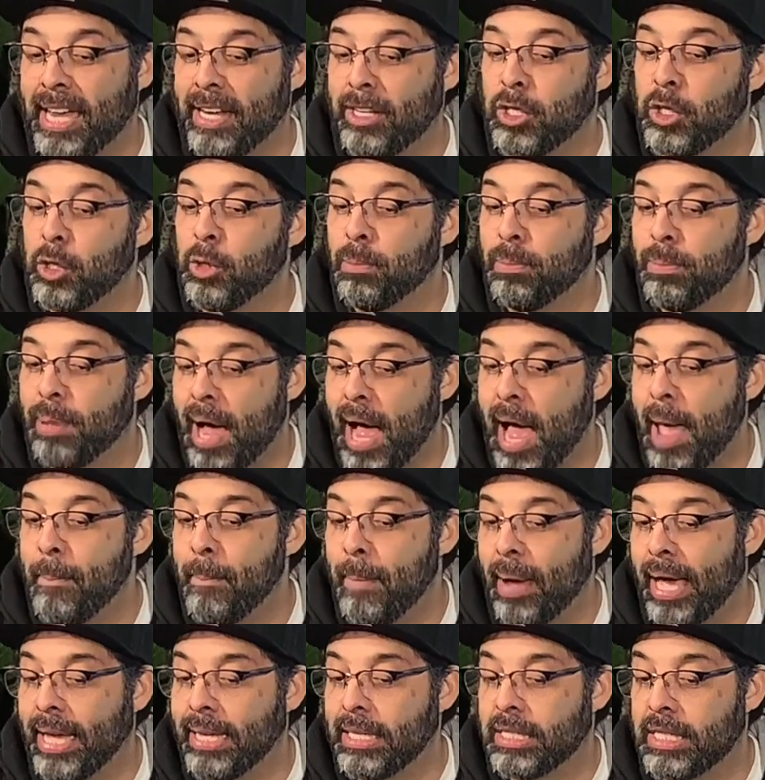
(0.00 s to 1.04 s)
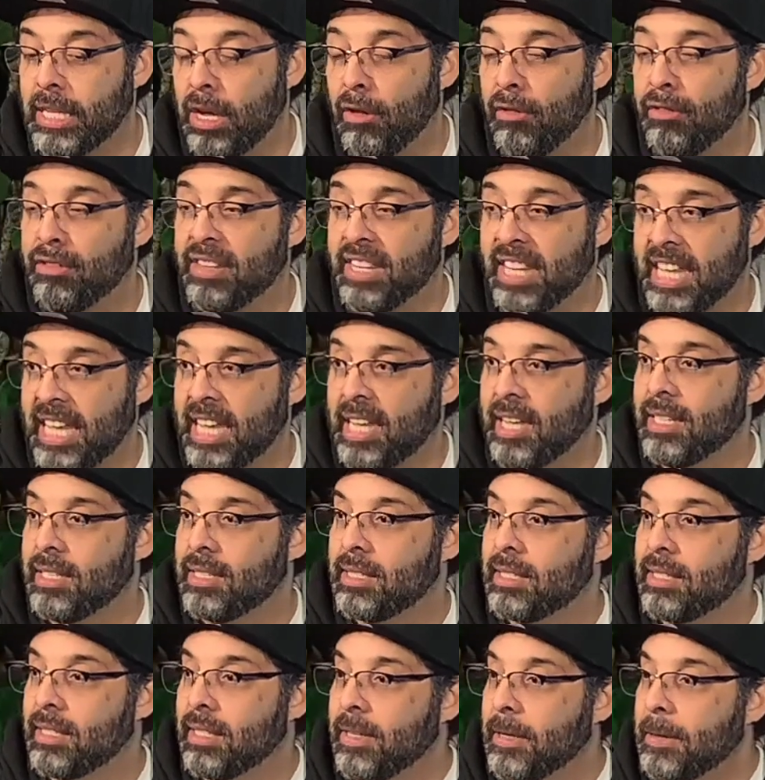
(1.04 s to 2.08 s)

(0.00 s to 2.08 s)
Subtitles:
to buy myself things.